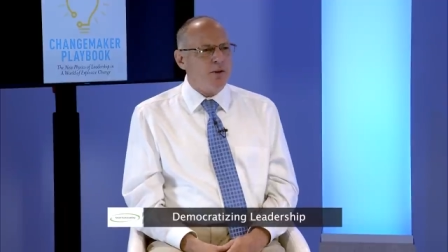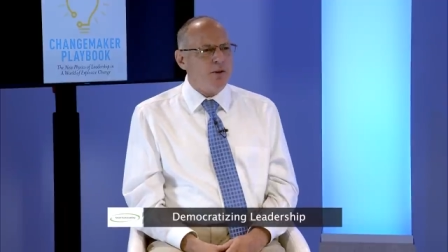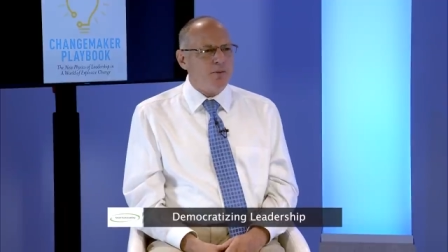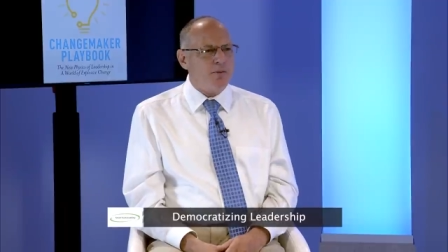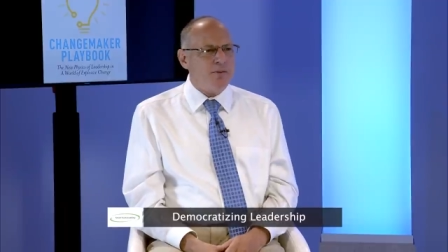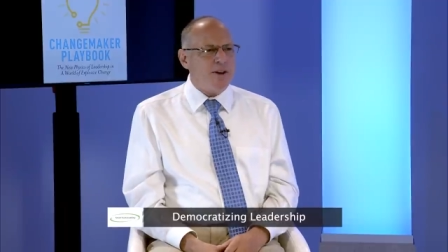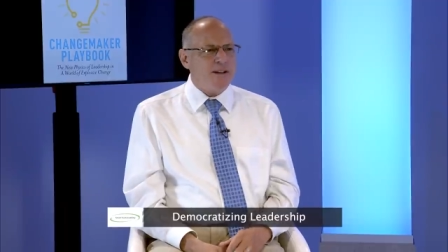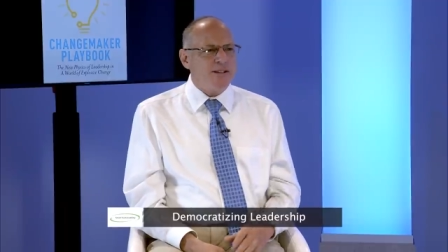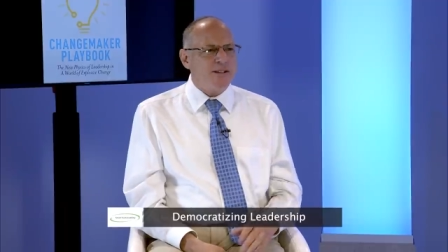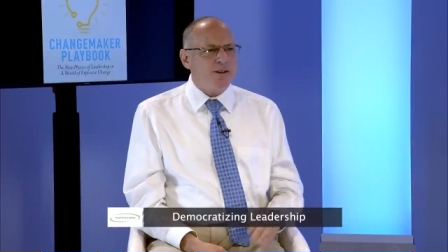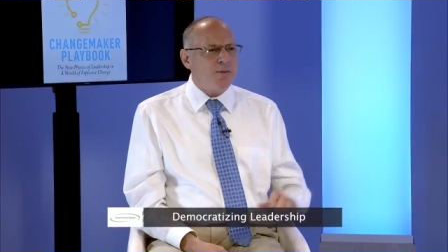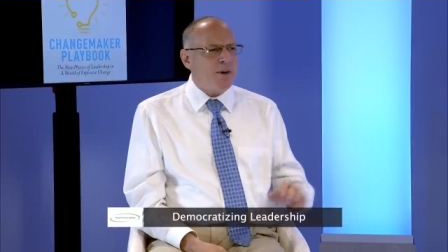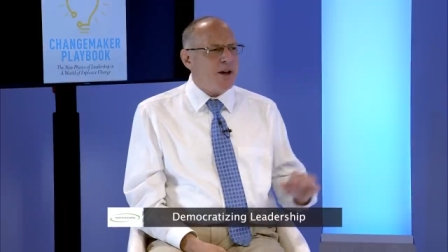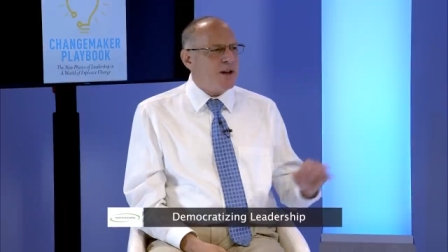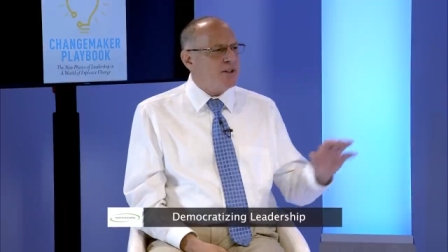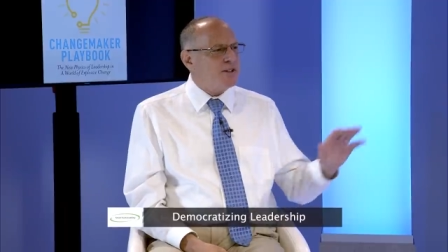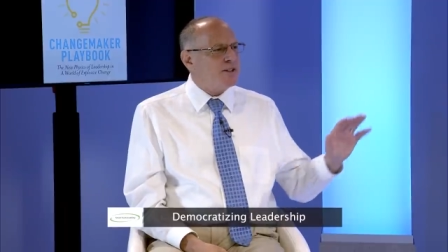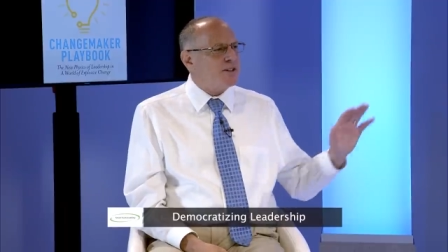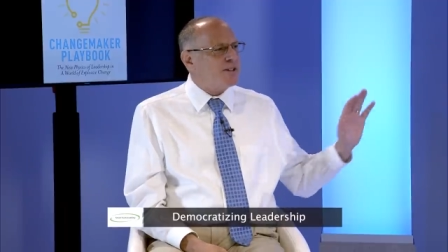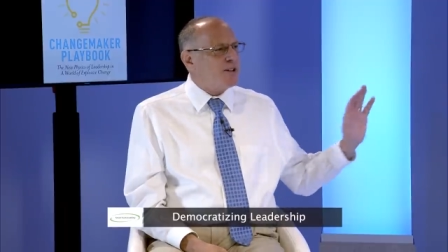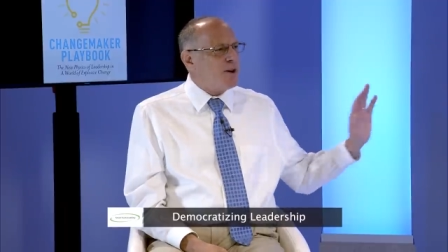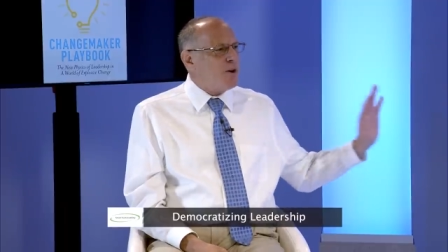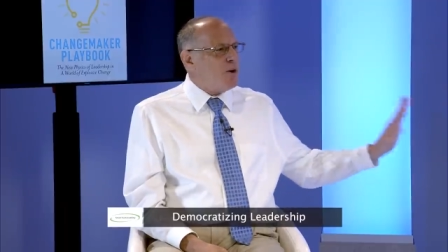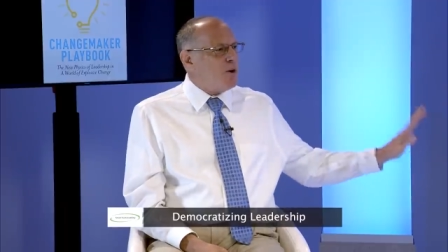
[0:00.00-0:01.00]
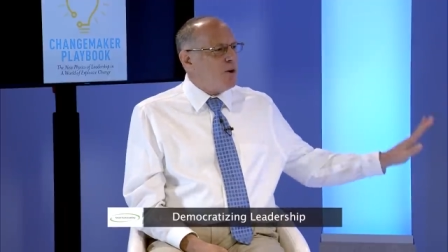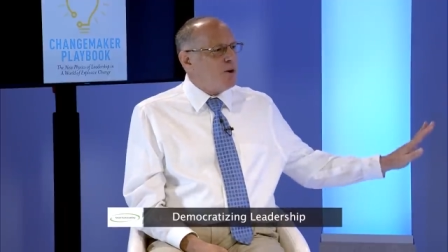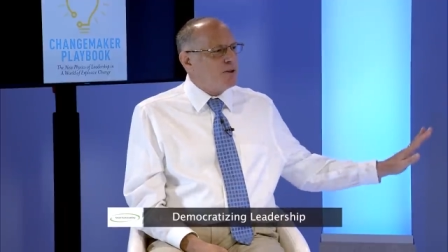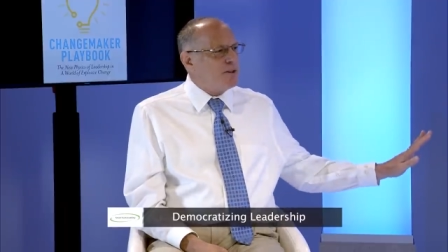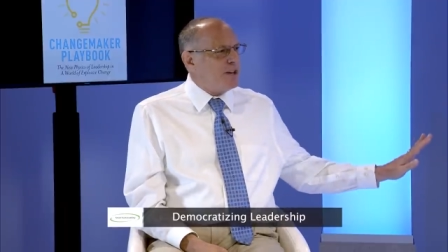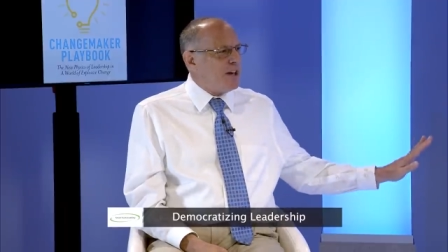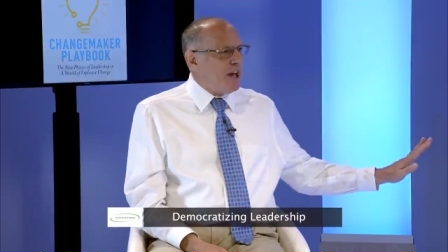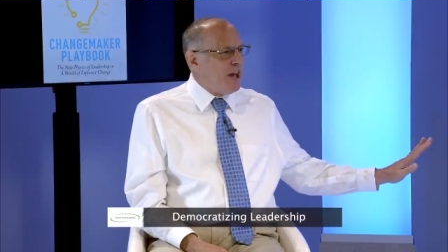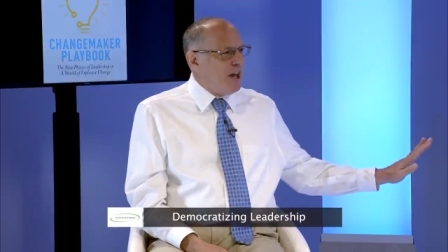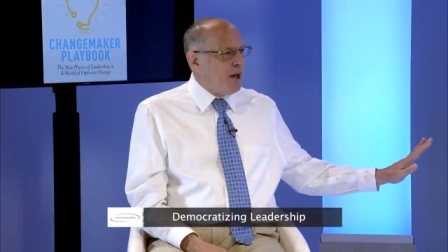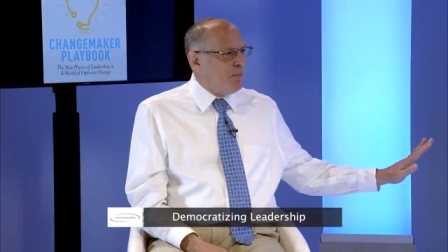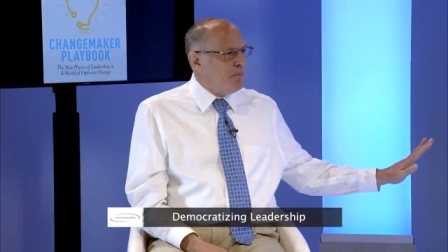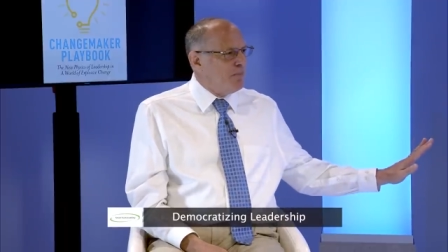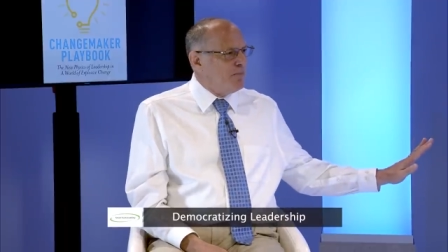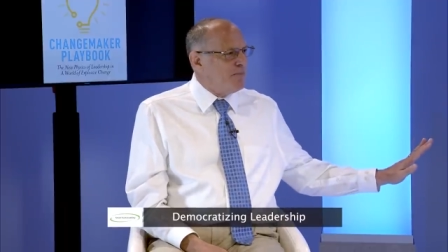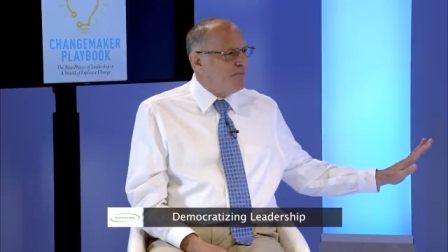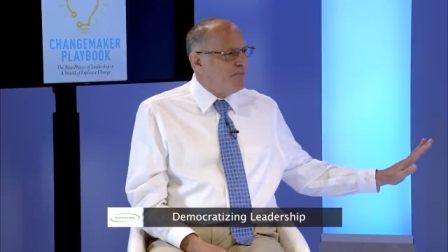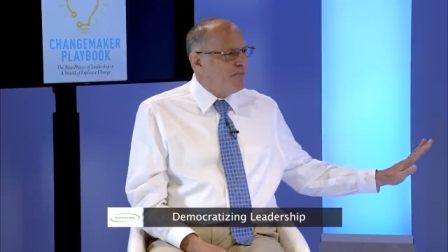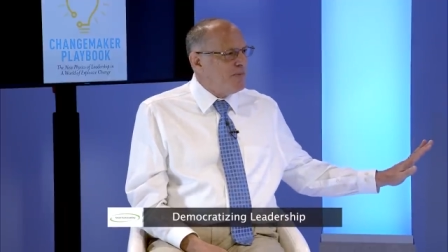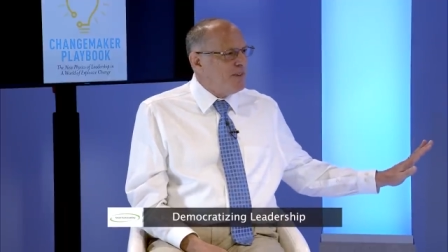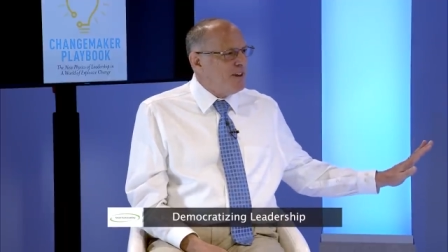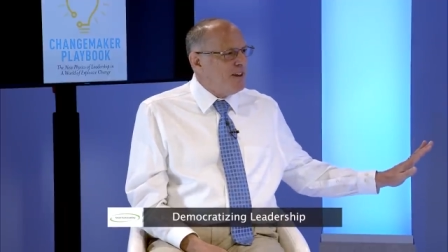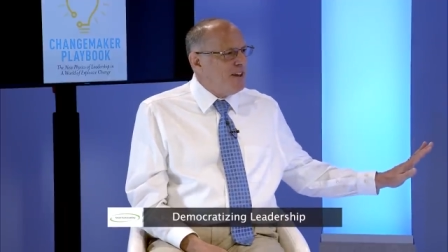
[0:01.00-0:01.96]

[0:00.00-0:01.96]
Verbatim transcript: The resume is so old ah, game. Ah